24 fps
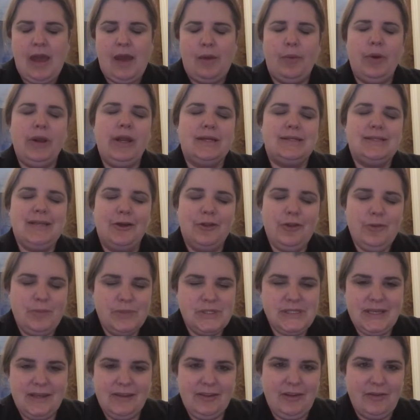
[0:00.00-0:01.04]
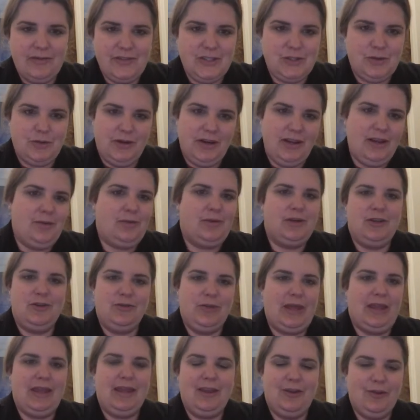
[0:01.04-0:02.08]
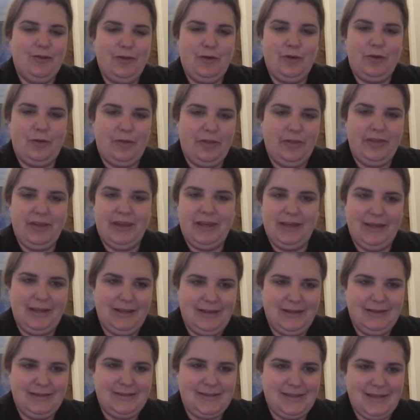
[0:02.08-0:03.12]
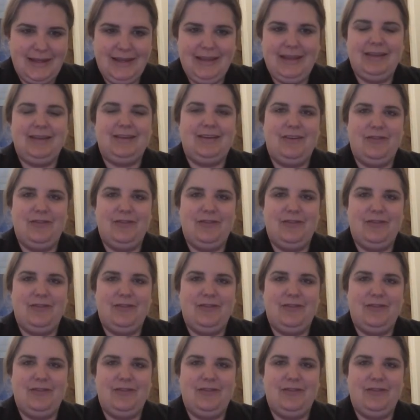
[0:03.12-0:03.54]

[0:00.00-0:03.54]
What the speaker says: when I tell the Biscuit Love story and when you like hear the whole thing, and it's like,